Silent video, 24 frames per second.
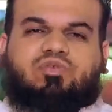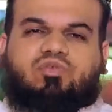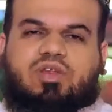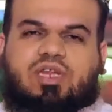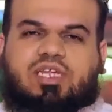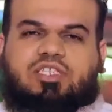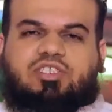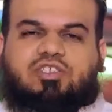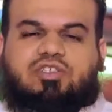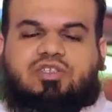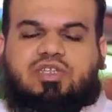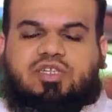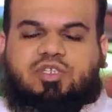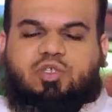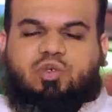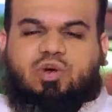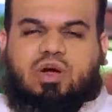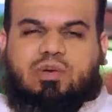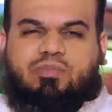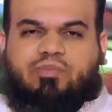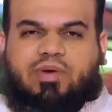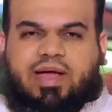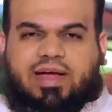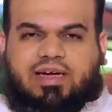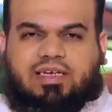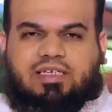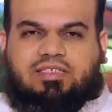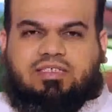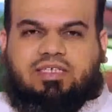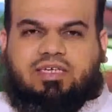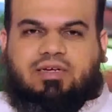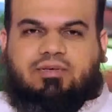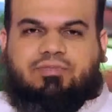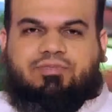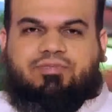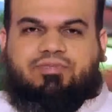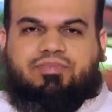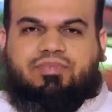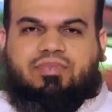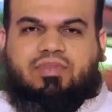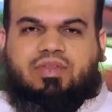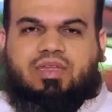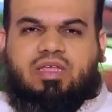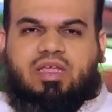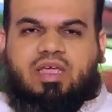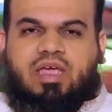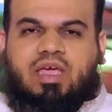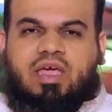This is the time now where they
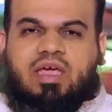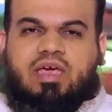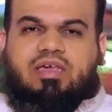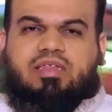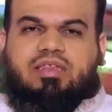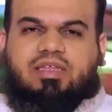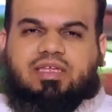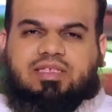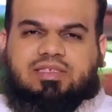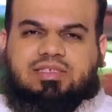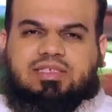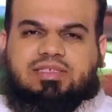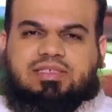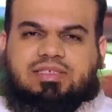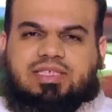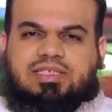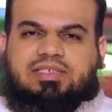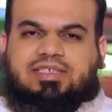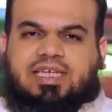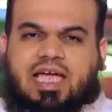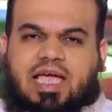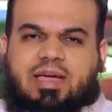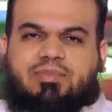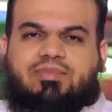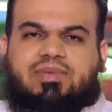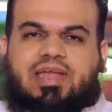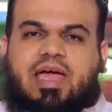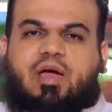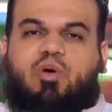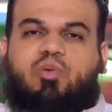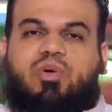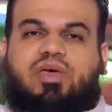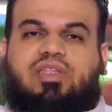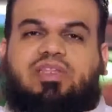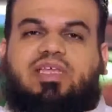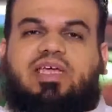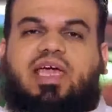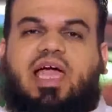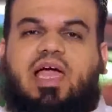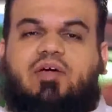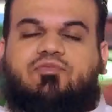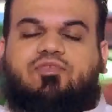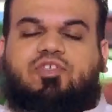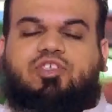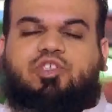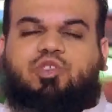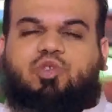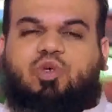have a choice. Remember, we said at the beginning of this
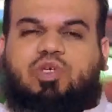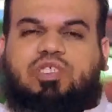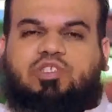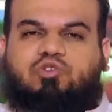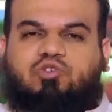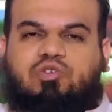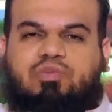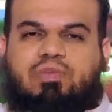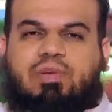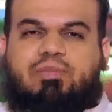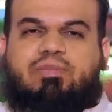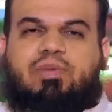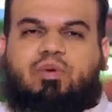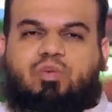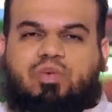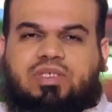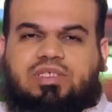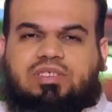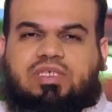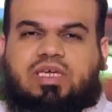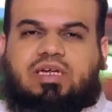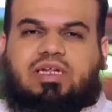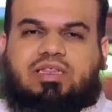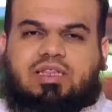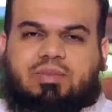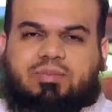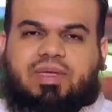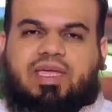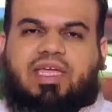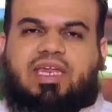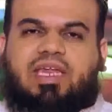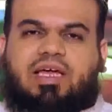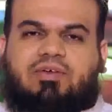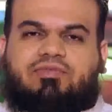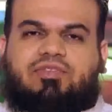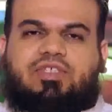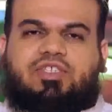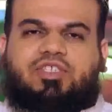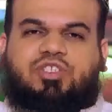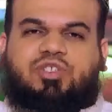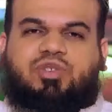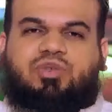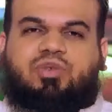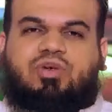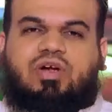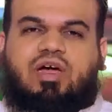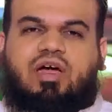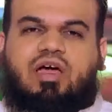surah, trials give you a
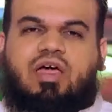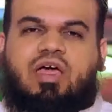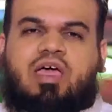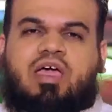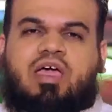choice, which is